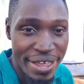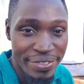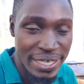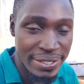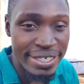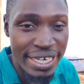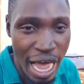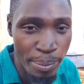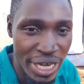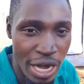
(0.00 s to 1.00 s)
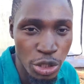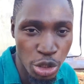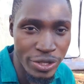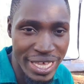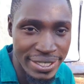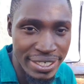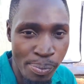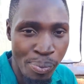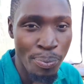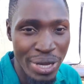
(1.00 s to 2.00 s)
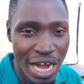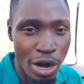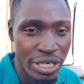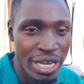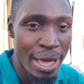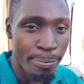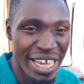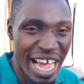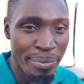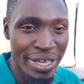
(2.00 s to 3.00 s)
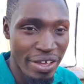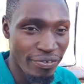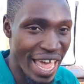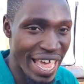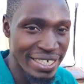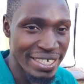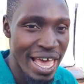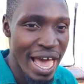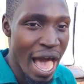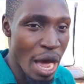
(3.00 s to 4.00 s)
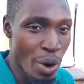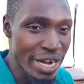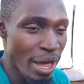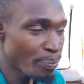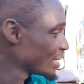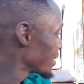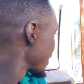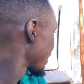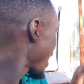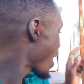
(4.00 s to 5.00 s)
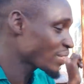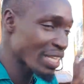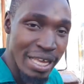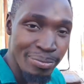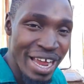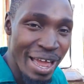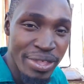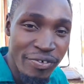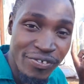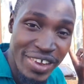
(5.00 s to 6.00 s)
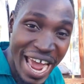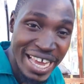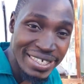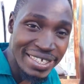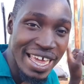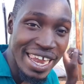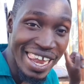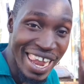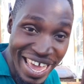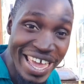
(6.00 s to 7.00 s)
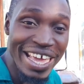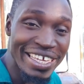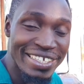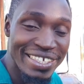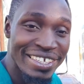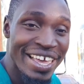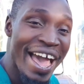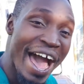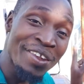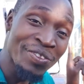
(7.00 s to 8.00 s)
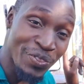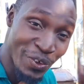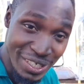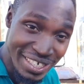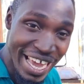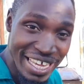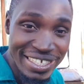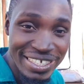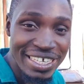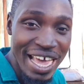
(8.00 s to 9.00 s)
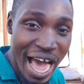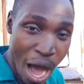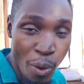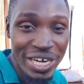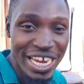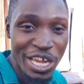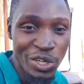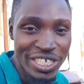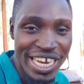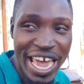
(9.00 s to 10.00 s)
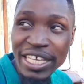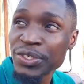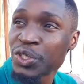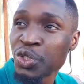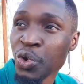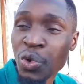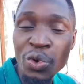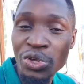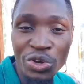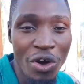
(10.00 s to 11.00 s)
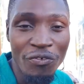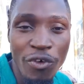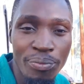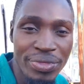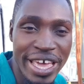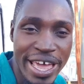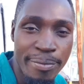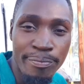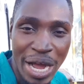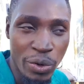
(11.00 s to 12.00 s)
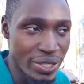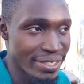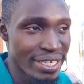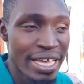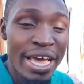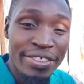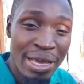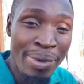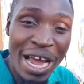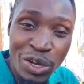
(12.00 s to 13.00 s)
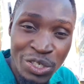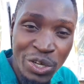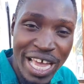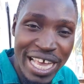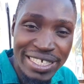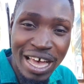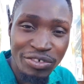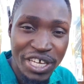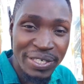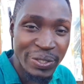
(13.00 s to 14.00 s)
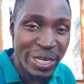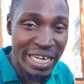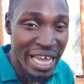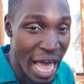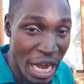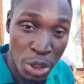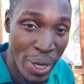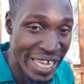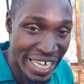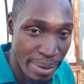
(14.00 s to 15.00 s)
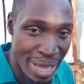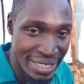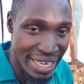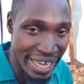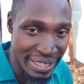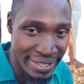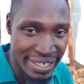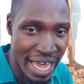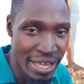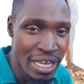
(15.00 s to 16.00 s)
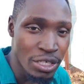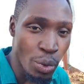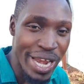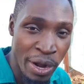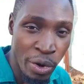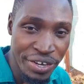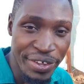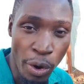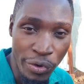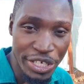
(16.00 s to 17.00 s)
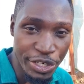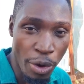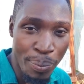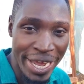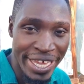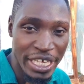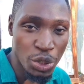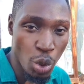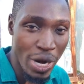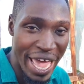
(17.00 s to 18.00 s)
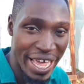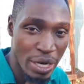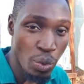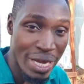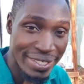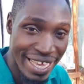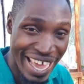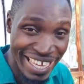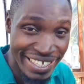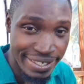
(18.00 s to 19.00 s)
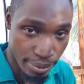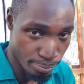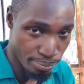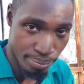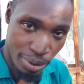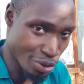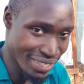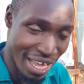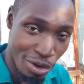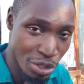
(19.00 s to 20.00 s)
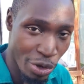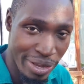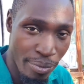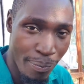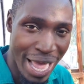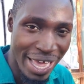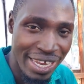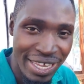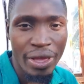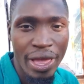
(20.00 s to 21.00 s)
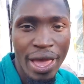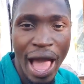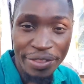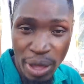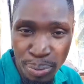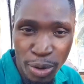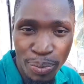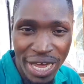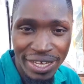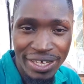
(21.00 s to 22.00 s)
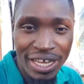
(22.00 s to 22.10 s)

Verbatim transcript: And they are still coming out. You know, they are still popping out, becoming the flies. And what happens is that after some time, the flies lay eggs. And those eggs are what I utilize to, you know, form the maggots. The maggots you guys have just seen actually came as eggs, yeah? So got the original package, all I had was eggs, because they're also immobile, and the pupa.